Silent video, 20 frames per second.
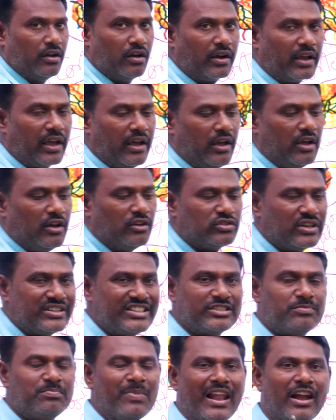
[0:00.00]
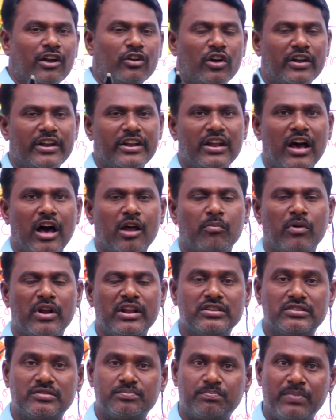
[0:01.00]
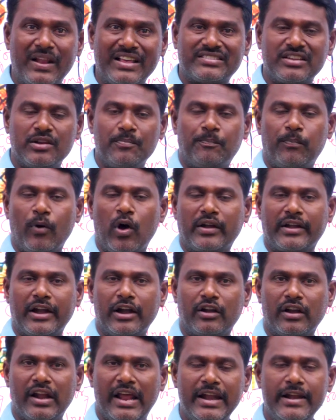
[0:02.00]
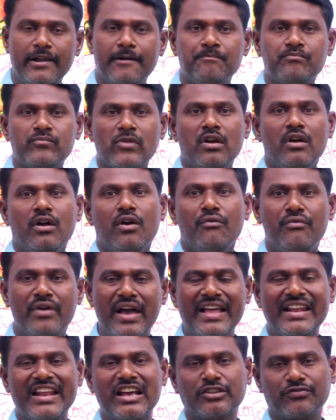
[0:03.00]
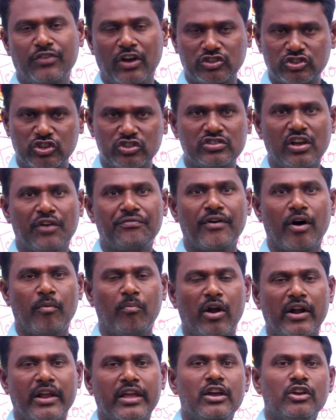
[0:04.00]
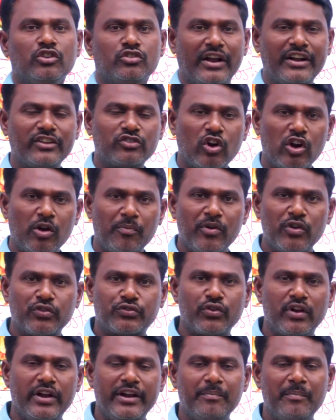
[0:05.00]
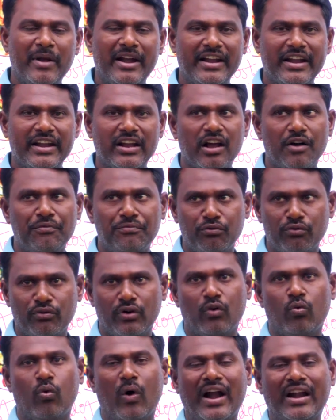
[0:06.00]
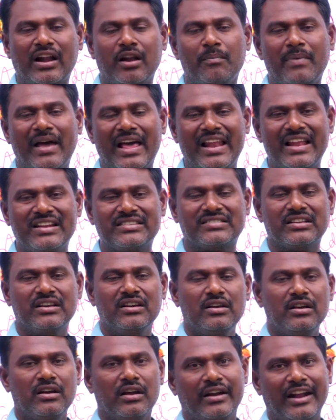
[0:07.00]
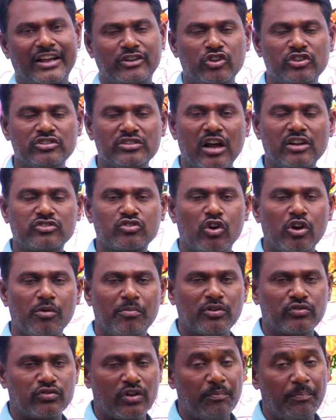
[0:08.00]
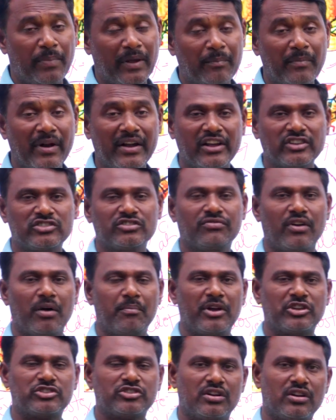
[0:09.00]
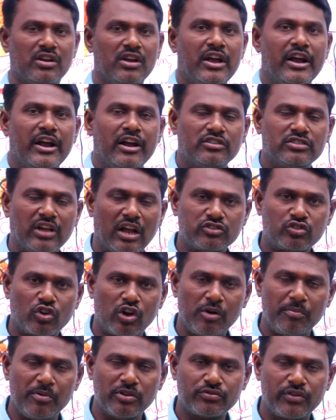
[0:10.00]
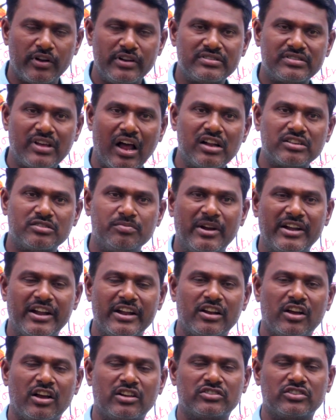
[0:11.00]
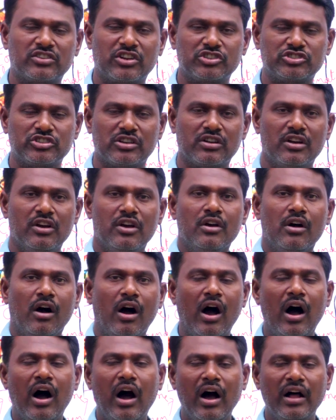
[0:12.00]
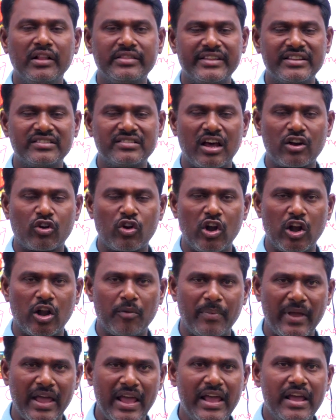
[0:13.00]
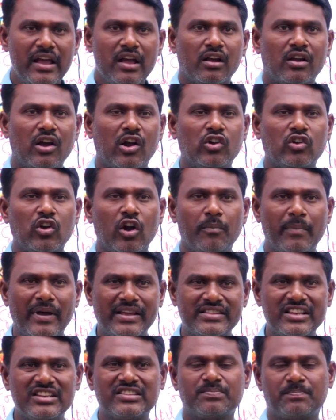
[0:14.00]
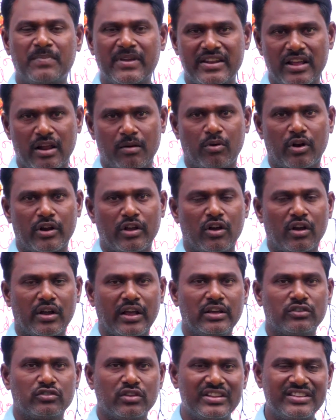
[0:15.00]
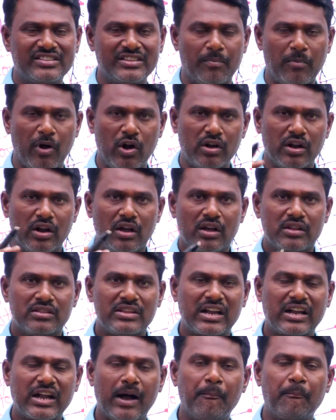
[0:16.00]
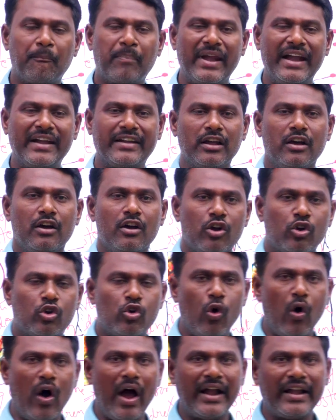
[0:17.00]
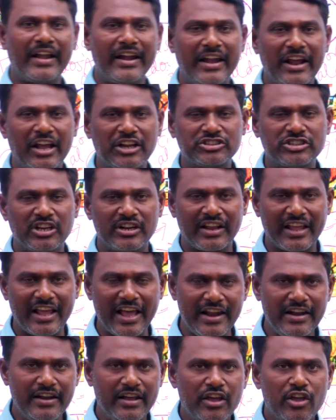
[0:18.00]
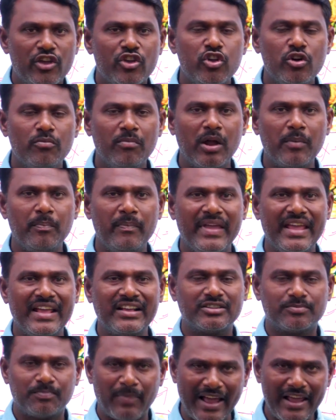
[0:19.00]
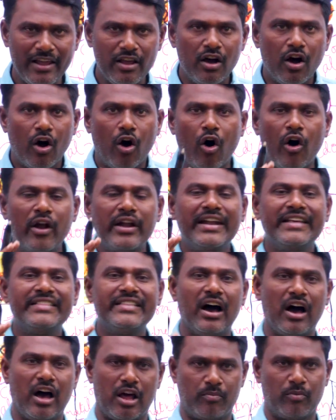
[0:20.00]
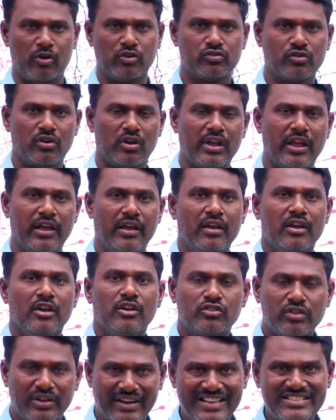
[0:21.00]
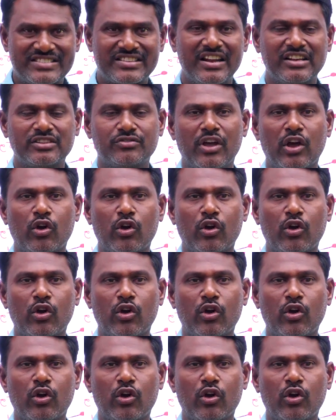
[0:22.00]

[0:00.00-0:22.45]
Okay, so this melatonin hormone plays an important role in various functions of our body. So it is going to be useful in maintaining of water balance. Next, it is also going to be useful in pigmentation formation. It is also going to be useful in salts maintaining concentration. All these are going to be controlled by this pineal body. Okay, so this is about the complete coordination in human beings by only the hormones. Okay, so next class we